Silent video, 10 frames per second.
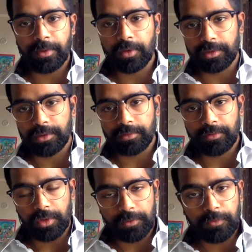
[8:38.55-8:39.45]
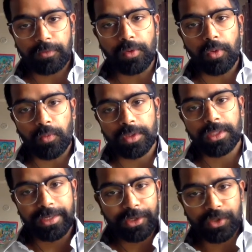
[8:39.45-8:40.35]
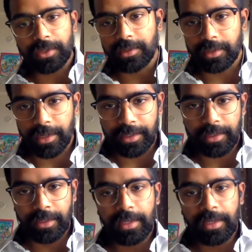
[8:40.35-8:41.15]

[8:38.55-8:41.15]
on the flow with the initial grind,